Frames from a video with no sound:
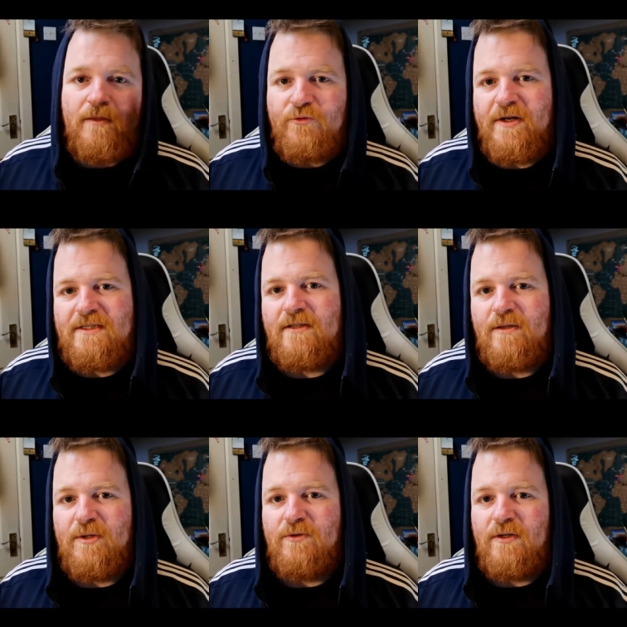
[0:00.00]
And the crazy thing
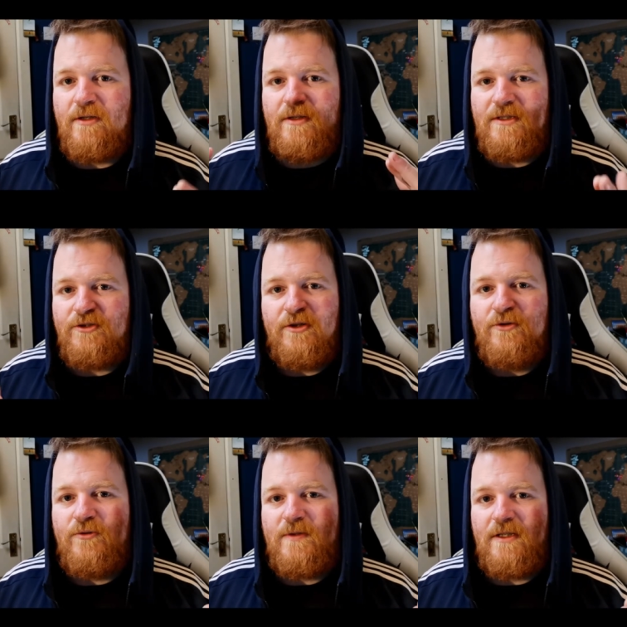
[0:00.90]
about it all, as you
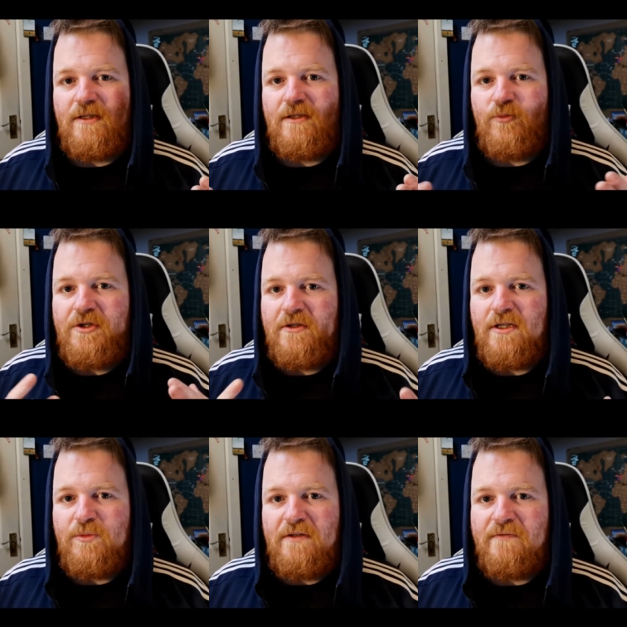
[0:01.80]
know, is that like we could
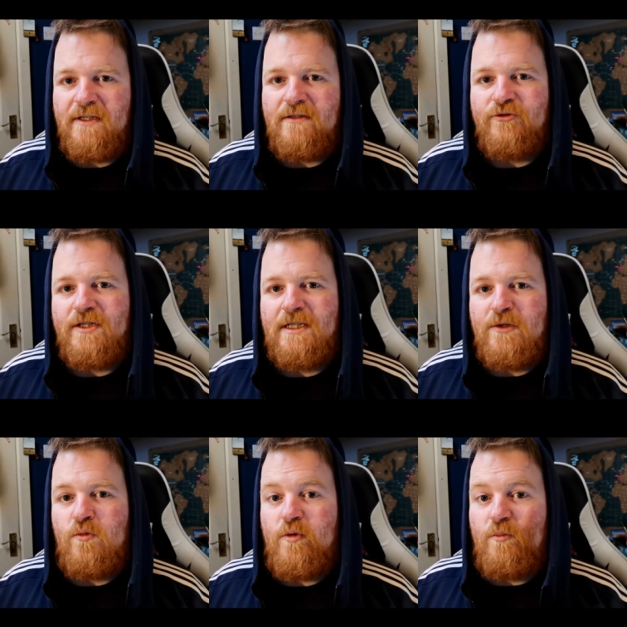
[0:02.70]
all be infected right
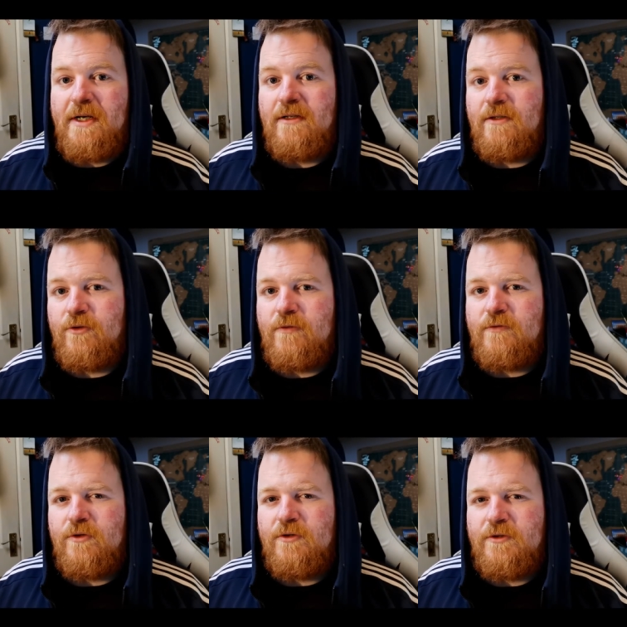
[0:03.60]
now and we might not know
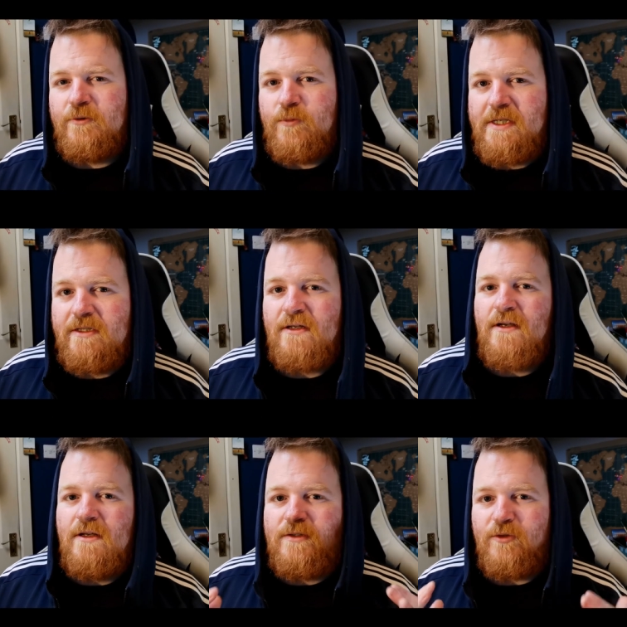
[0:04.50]
for another 2 weeks.
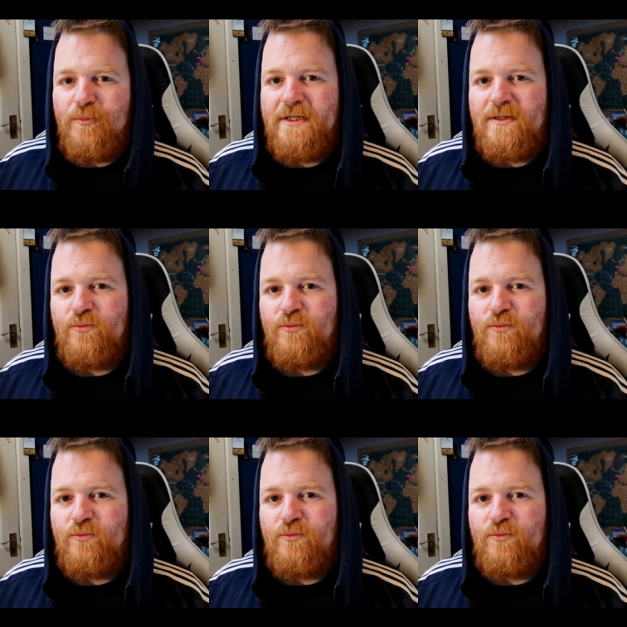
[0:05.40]
So the best